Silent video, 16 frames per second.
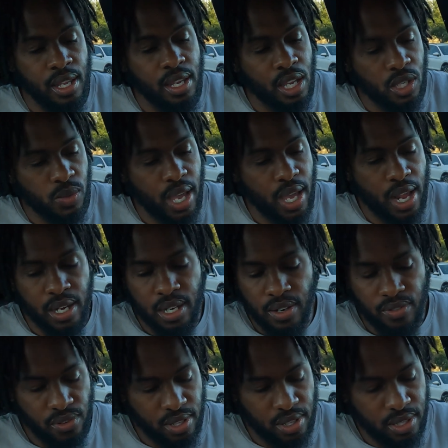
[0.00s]
because we had
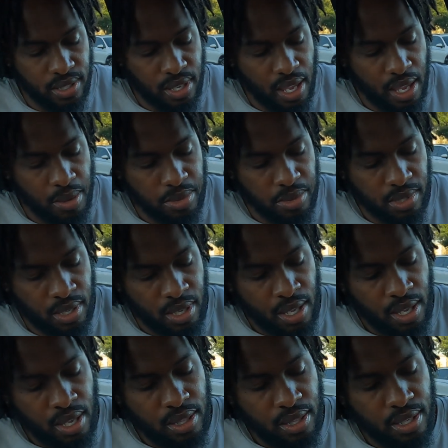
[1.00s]
enough for these games.
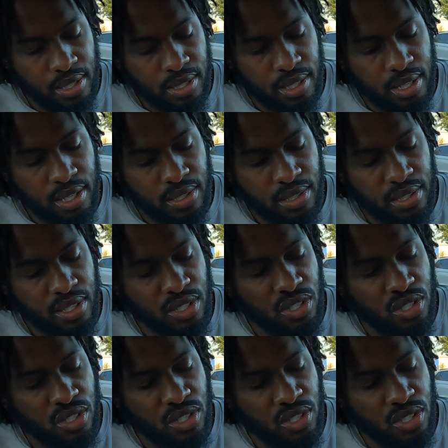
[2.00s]
This is